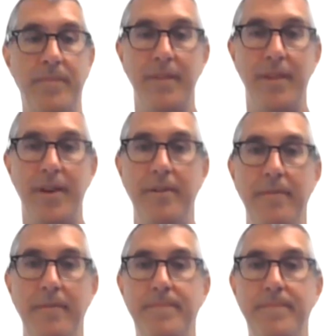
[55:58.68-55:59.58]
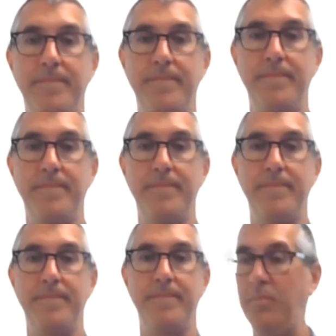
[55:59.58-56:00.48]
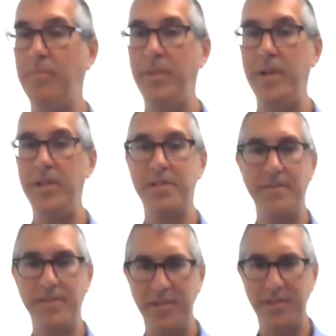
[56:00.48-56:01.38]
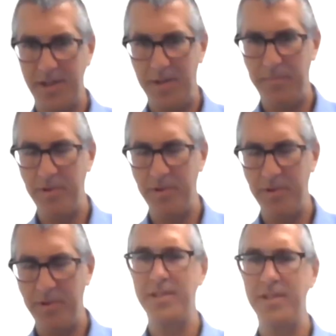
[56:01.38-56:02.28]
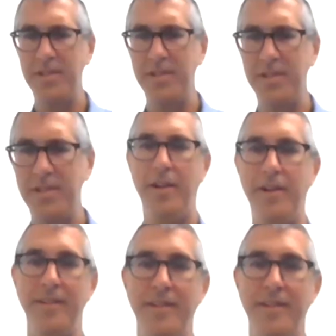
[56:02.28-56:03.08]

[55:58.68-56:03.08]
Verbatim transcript: Um, I, will mention I've seen a couple comments here too on,